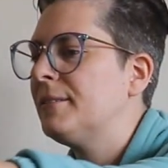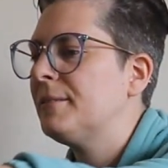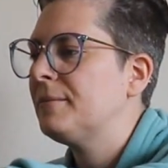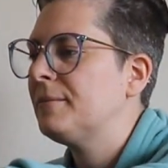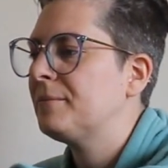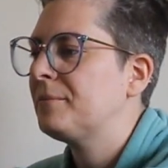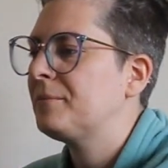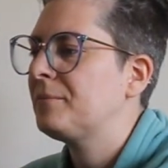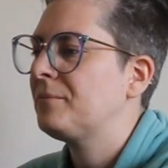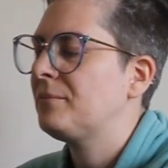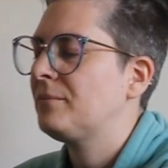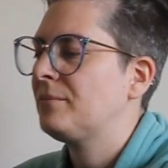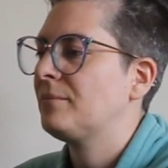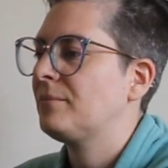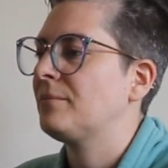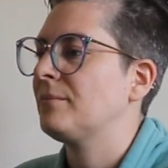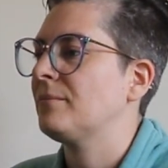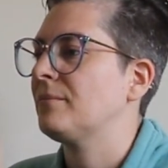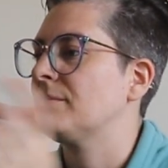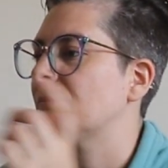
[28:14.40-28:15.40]

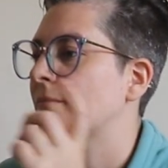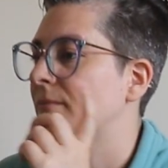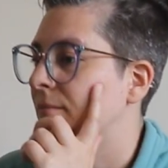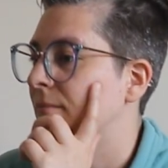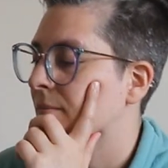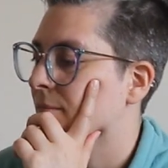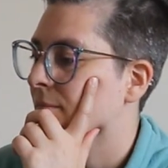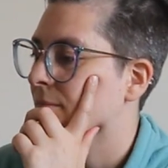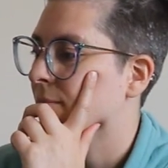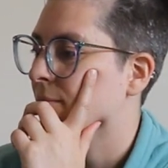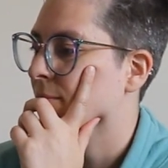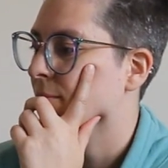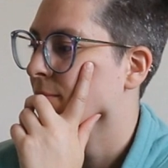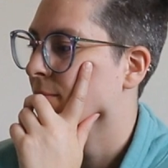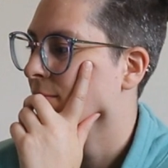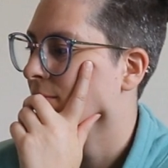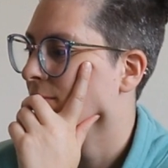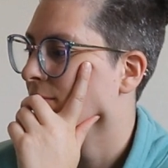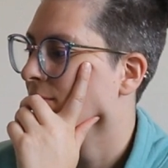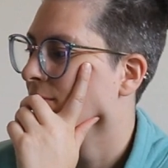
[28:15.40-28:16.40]

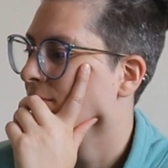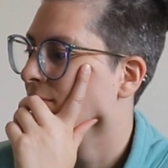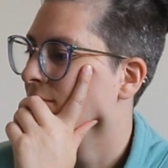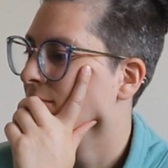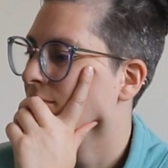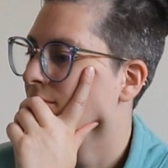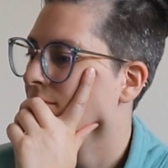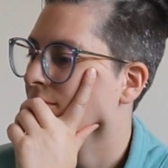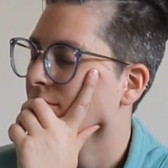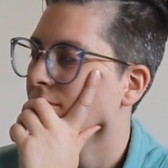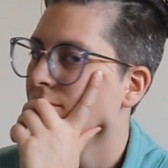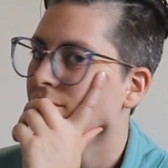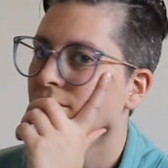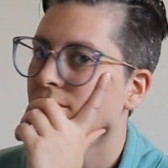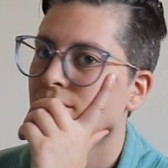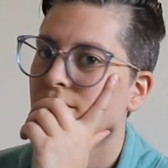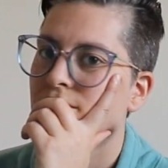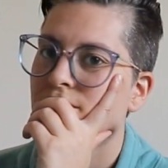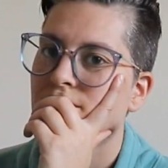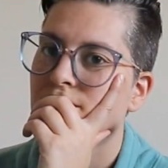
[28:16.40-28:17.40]

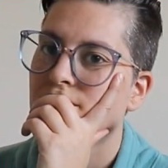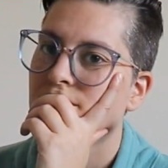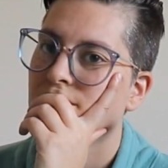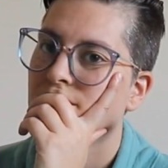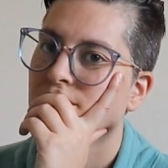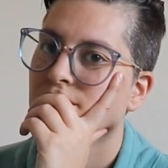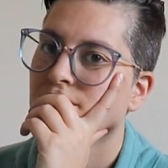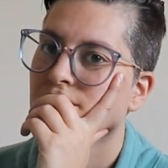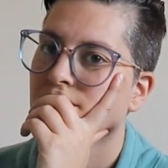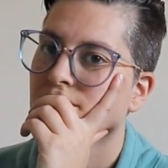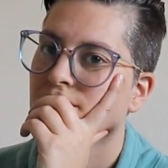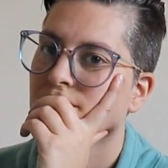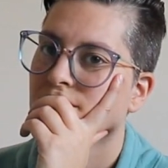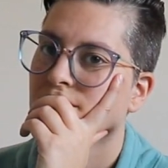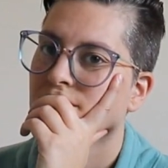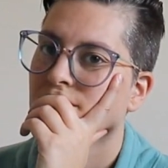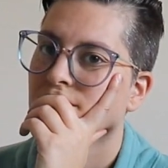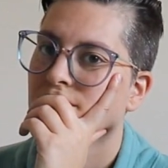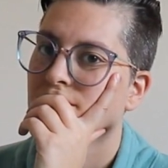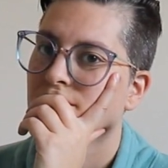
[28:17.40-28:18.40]

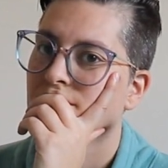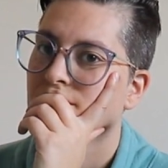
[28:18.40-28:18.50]
Nothing is said.